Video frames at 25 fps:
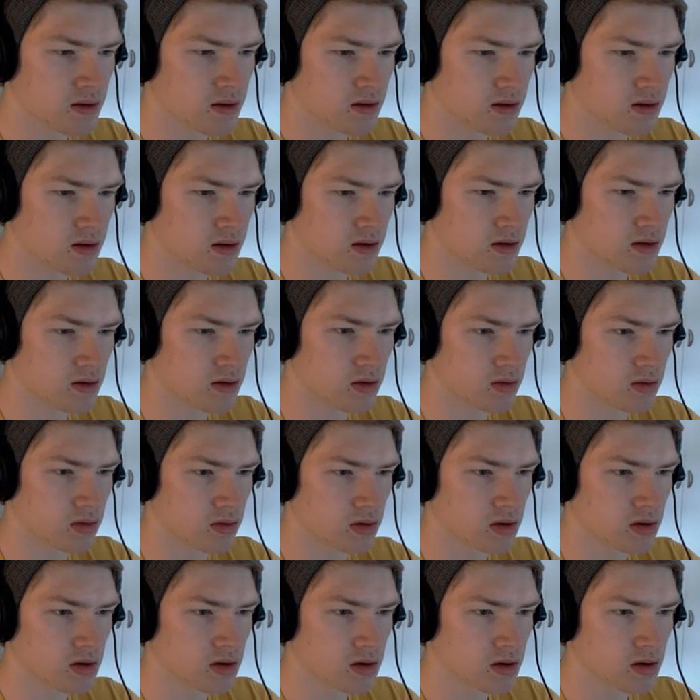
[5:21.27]

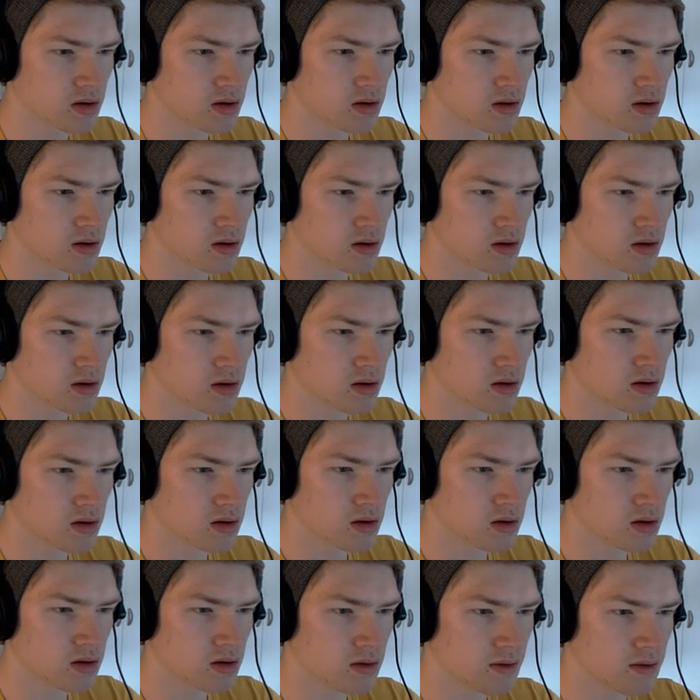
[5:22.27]
Oh.
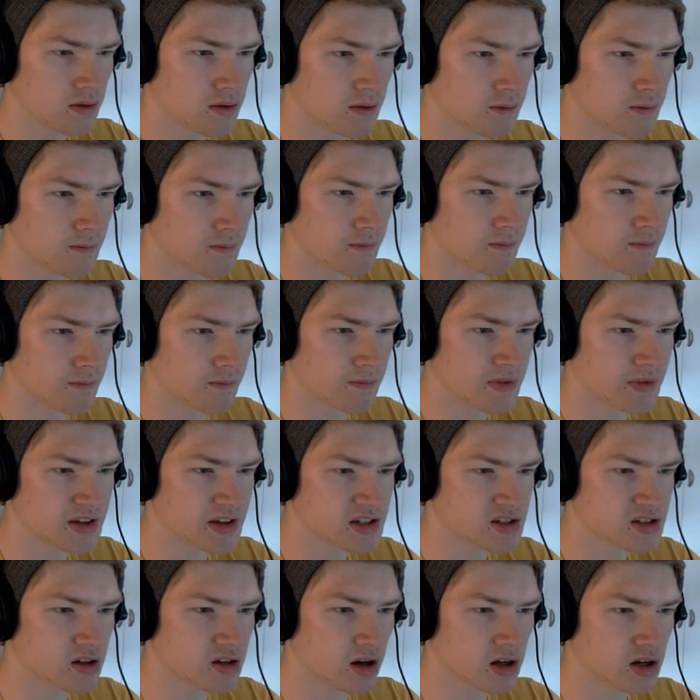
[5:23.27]

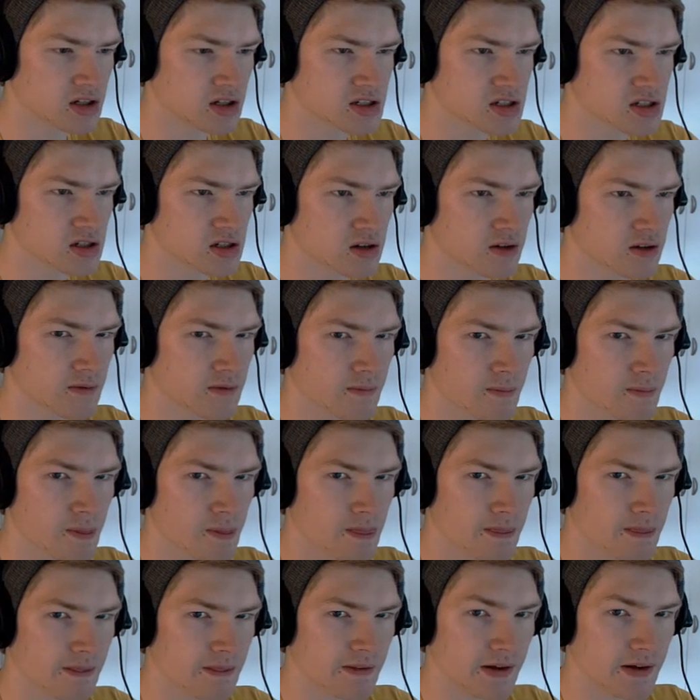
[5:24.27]
This sucks.
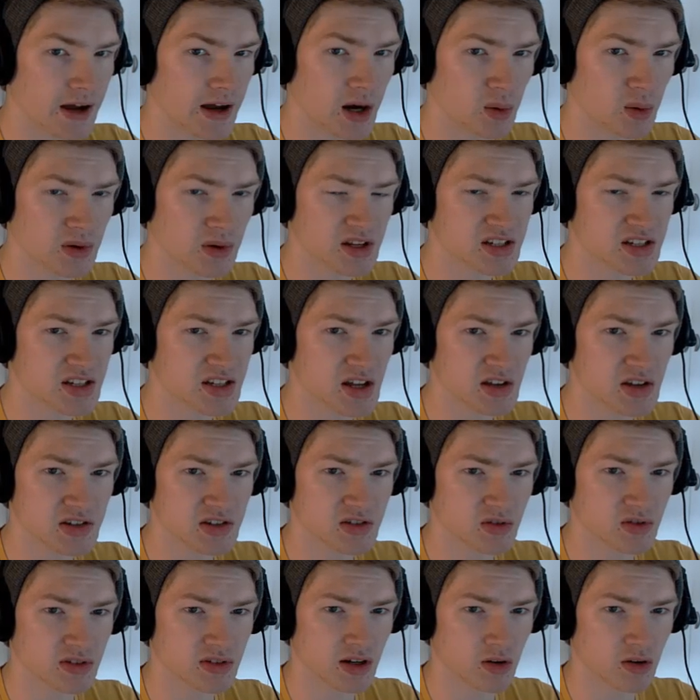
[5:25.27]
How would the sales
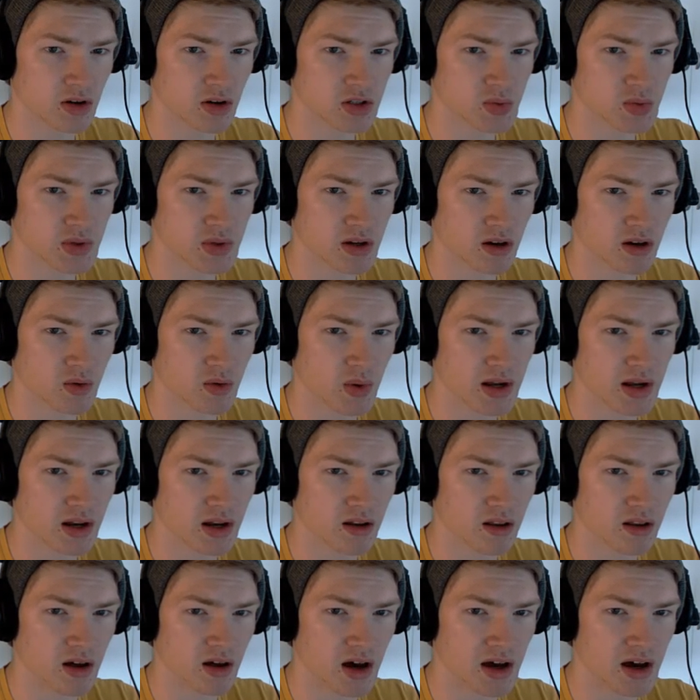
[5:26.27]
do though? Because we got quite a
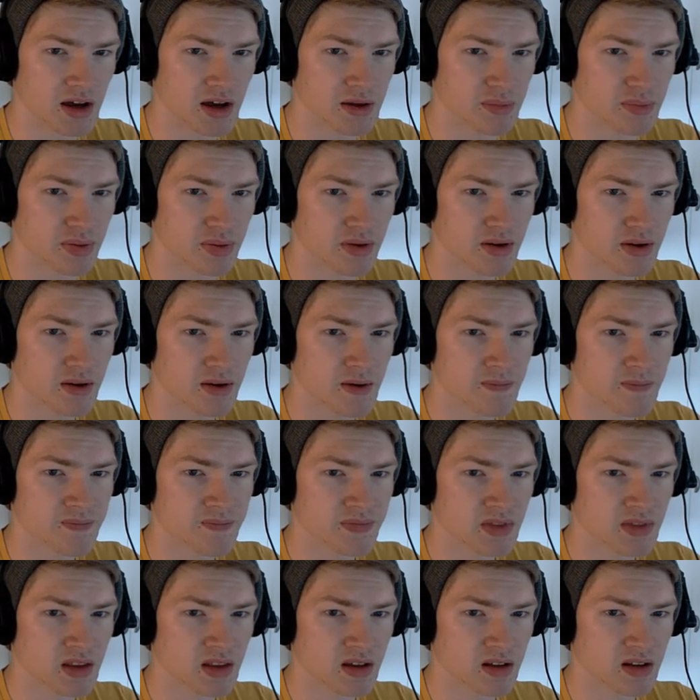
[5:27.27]
lot of hype.
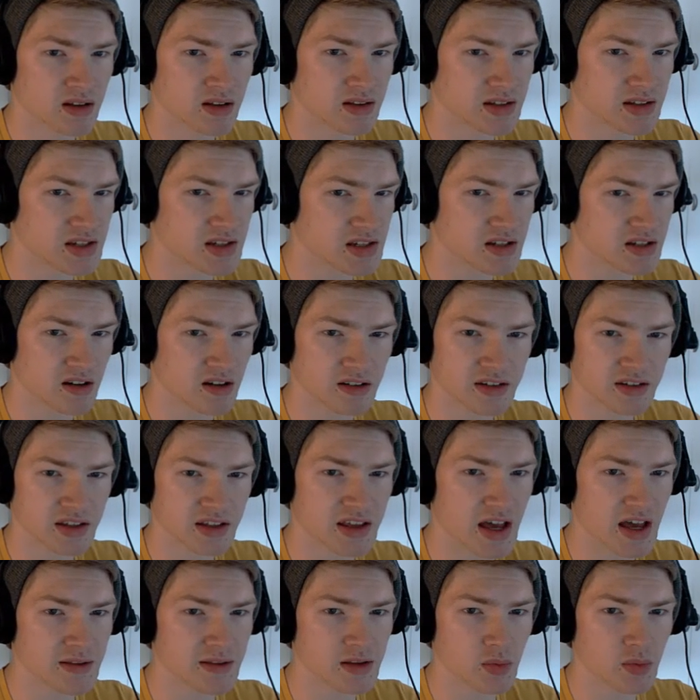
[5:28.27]
This is not the
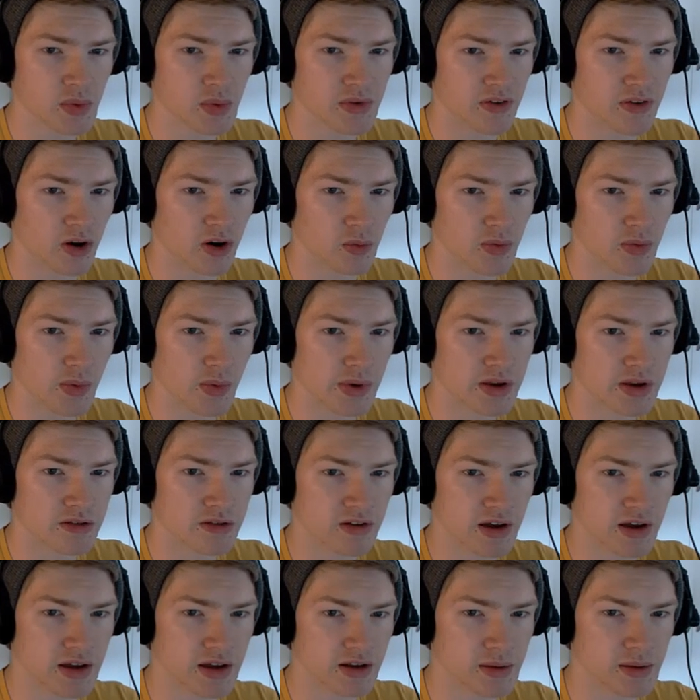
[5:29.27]
game that we hoped we would
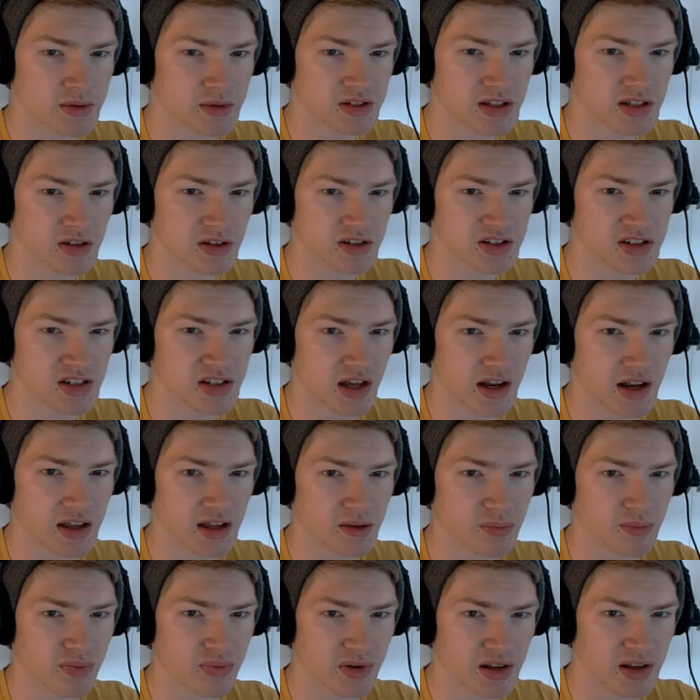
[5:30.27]
create. It's still
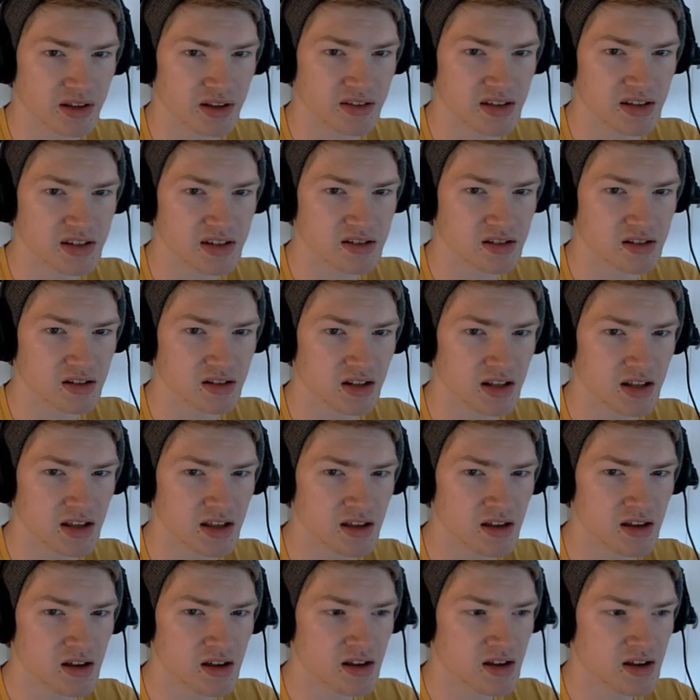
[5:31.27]
selling pretty
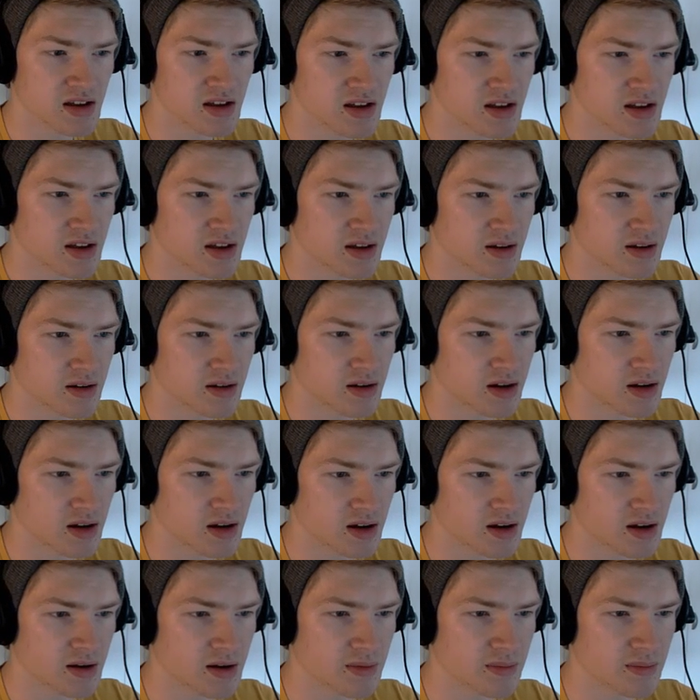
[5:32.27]
decently,
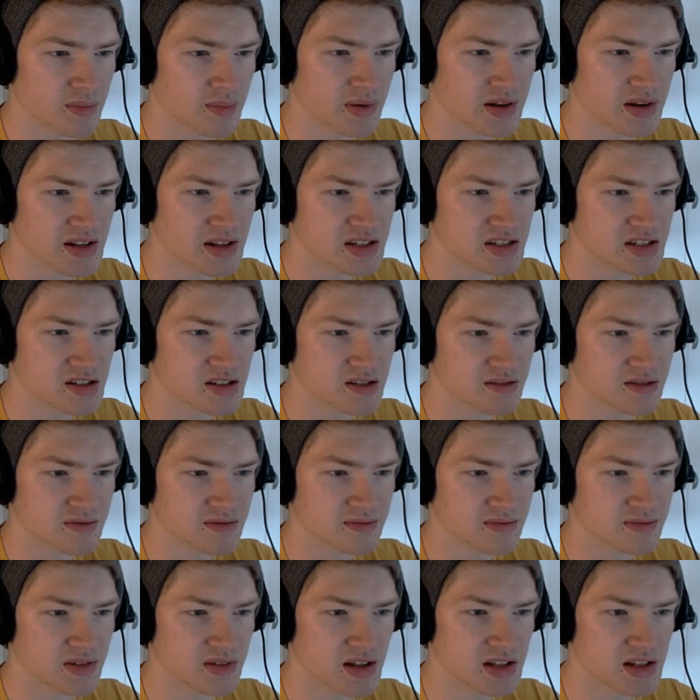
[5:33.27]
but it's
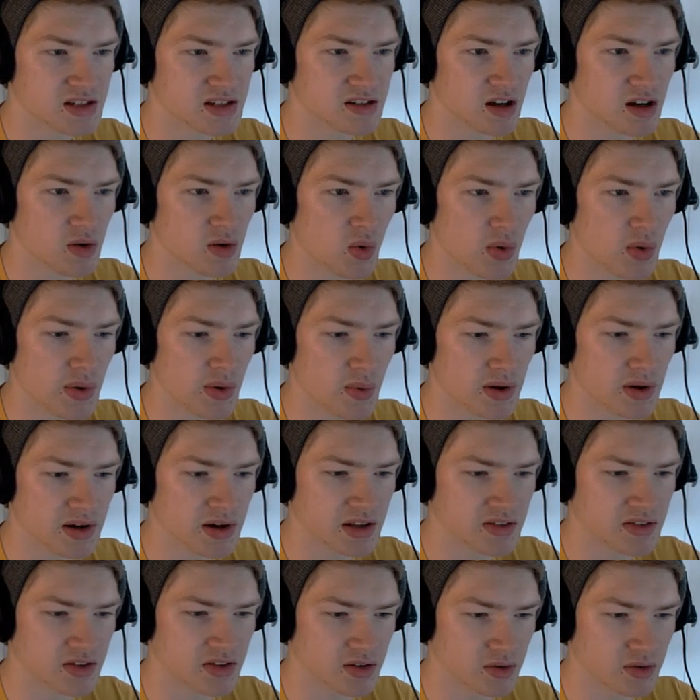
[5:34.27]
not what we
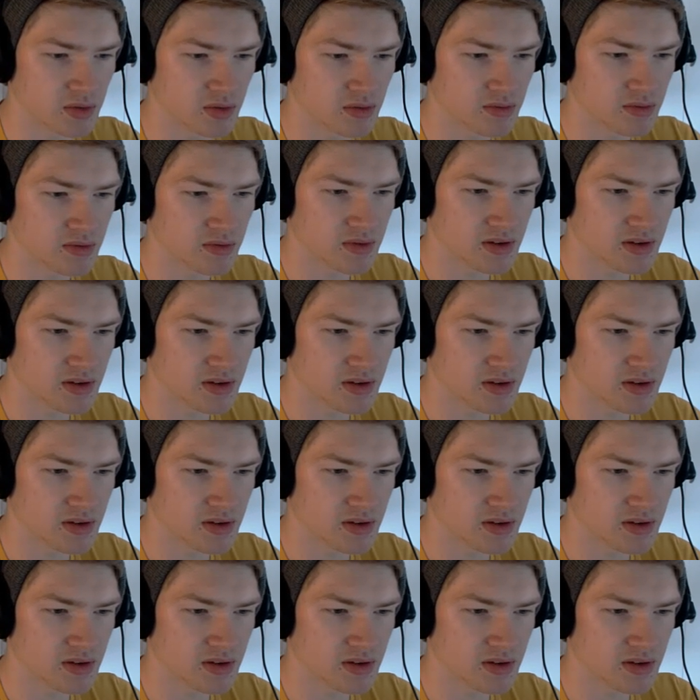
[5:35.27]
wanted to.